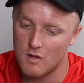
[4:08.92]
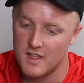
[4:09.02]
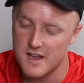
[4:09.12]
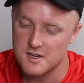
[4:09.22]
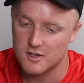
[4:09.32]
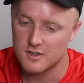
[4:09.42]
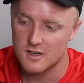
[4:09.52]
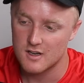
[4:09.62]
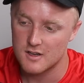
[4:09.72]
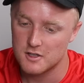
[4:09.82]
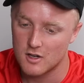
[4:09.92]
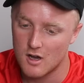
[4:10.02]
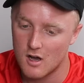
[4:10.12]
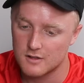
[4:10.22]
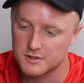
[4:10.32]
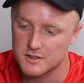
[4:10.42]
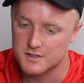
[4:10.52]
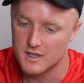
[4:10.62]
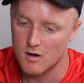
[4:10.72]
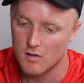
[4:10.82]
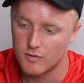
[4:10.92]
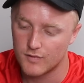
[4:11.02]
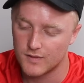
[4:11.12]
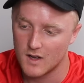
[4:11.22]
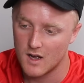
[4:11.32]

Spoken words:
then you gotta ask yourself: